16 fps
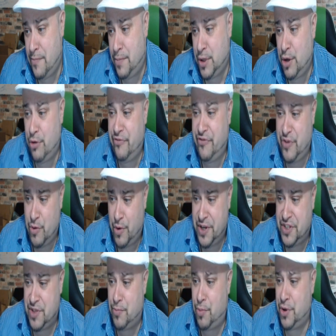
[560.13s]
below if you want
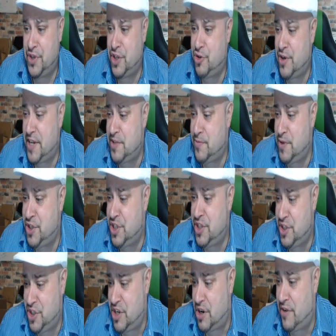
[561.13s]
to support the transmission,
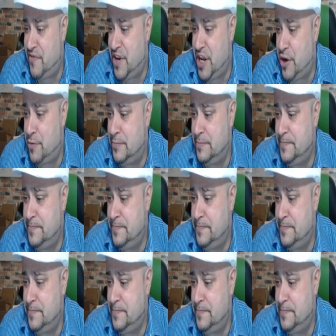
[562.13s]
share a video.